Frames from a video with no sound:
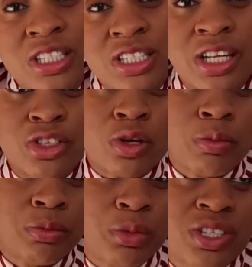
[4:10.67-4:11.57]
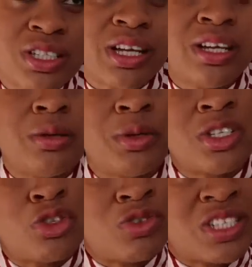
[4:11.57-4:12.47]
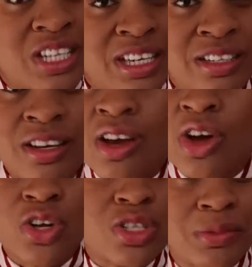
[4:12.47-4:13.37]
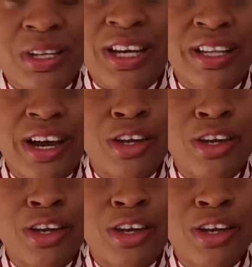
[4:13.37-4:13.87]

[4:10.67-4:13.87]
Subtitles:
season and someone bought it and then the person should resell it or something like that.